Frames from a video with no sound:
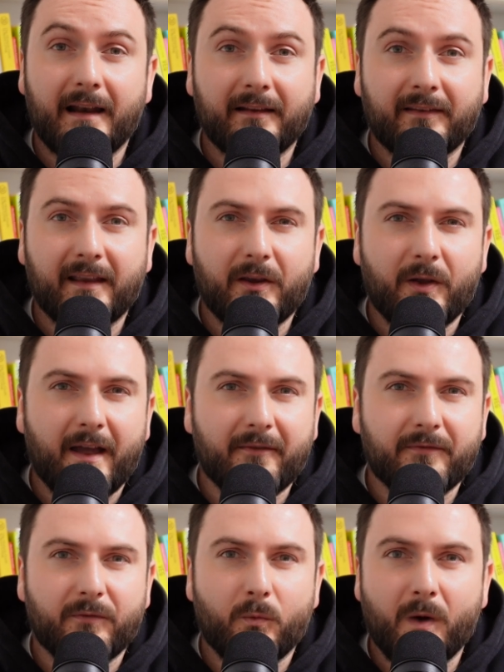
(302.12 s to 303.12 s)
Let's say you
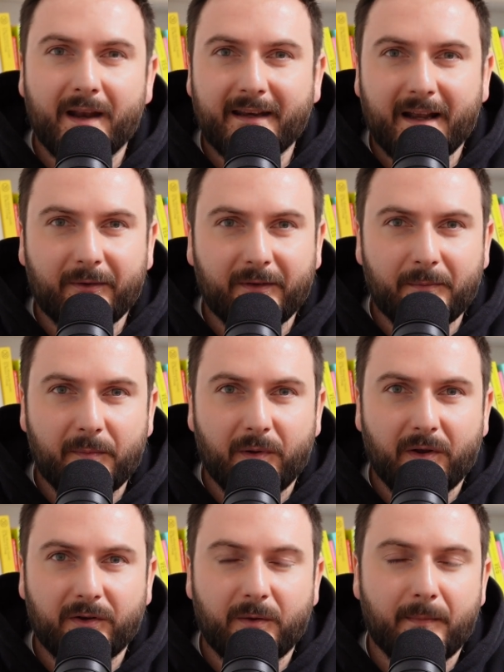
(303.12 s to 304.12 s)
have 1,000
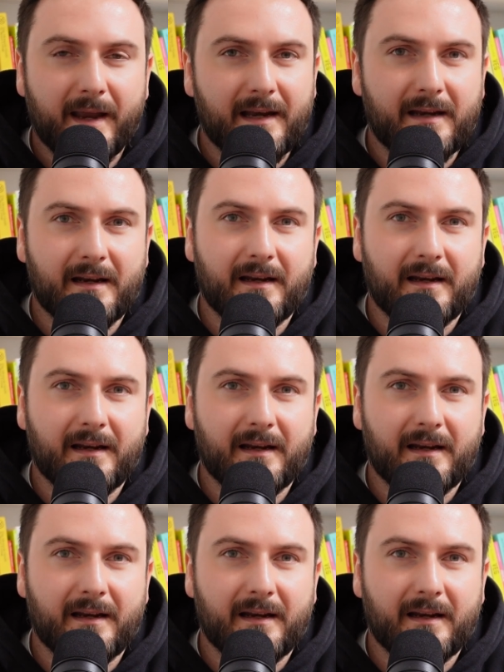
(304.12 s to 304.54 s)
people on your mailing